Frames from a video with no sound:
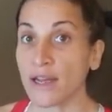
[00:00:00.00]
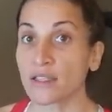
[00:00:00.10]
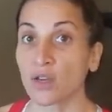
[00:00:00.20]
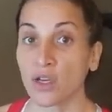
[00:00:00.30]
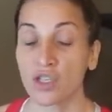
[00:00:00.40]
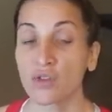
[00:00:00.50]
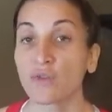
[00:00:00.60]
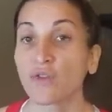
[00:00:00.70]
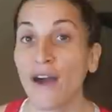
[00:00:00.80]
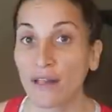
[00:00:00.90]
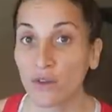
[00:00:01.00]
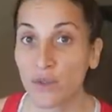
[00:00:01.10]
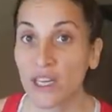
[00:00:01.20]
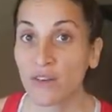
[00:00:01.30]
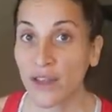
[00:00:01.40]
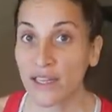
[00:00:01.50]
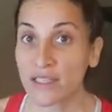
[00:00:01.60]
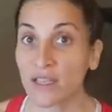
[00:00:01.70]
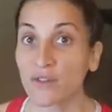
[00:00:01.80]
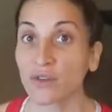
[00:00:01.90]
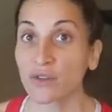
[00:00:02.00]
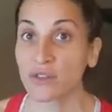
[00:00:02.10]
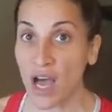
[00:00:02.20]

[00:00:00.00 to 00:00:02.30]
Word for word: as long as you follow the advice of your